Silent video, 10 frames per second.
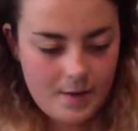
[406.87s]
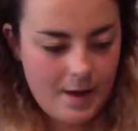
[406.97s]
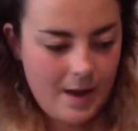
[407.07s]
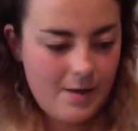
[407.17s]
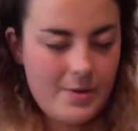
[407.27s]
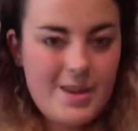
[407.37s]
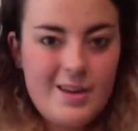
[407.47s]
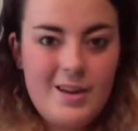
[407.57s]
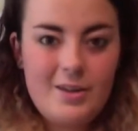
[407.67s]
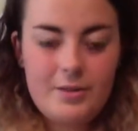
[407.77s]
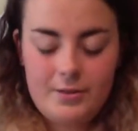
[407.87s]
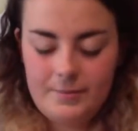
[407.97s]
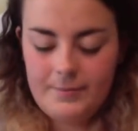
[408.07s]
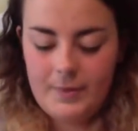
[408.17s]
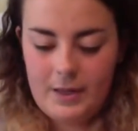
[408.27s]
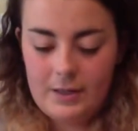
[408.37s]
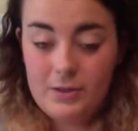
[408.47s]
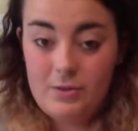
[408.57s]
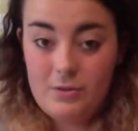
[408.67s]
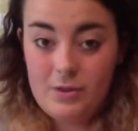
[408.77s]
how he looks. He looks
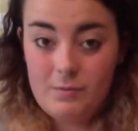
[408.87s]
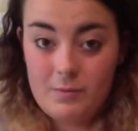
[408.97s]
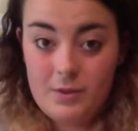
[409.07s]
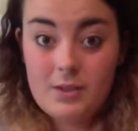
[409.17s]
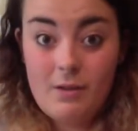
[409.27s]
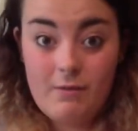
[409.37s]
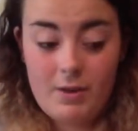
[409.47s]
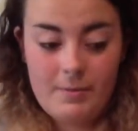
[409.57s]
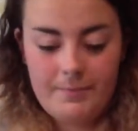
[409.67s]
awesome so far.